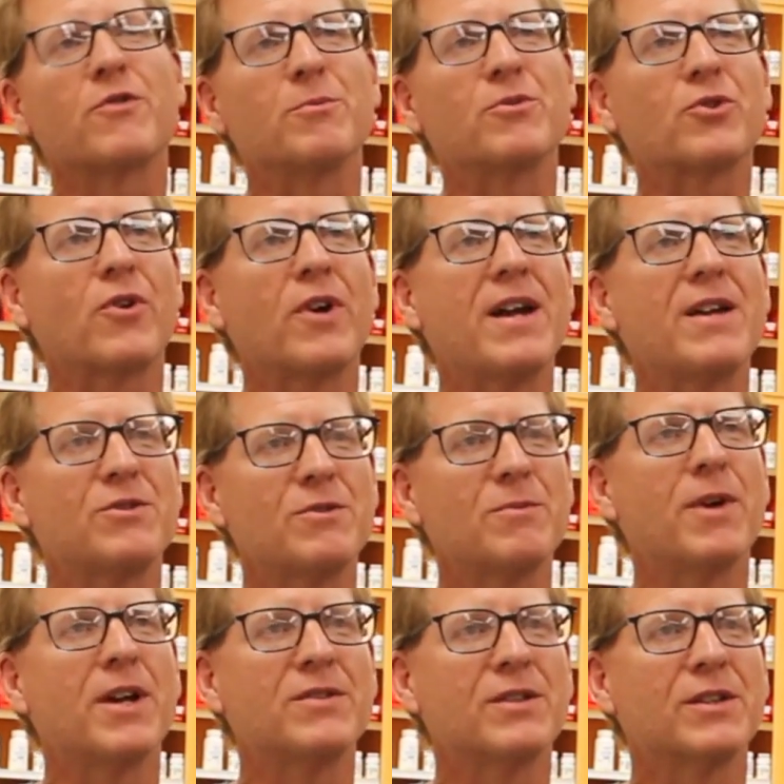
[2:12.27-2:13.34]
from scratch
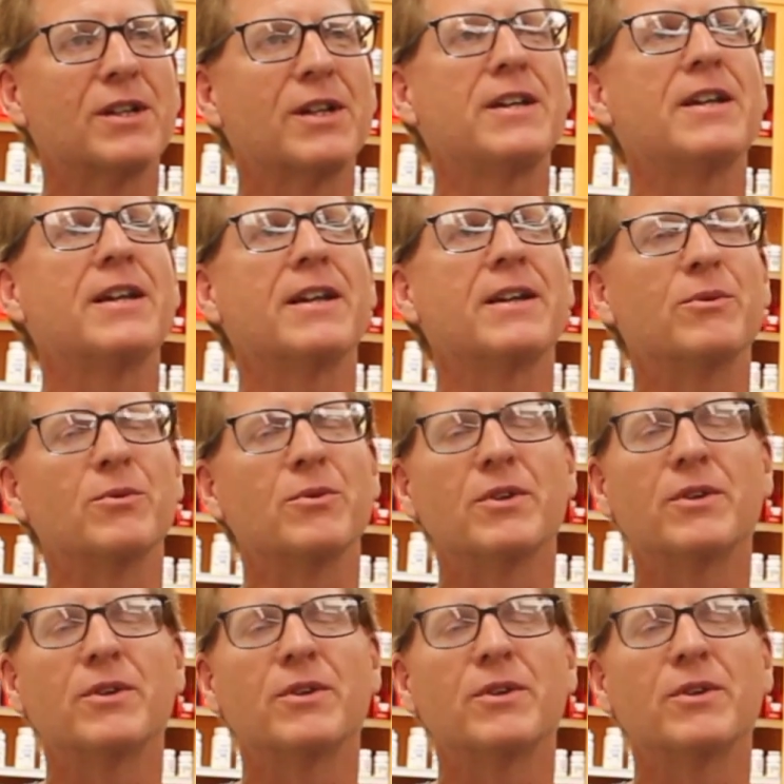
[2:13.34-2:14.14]
basically, and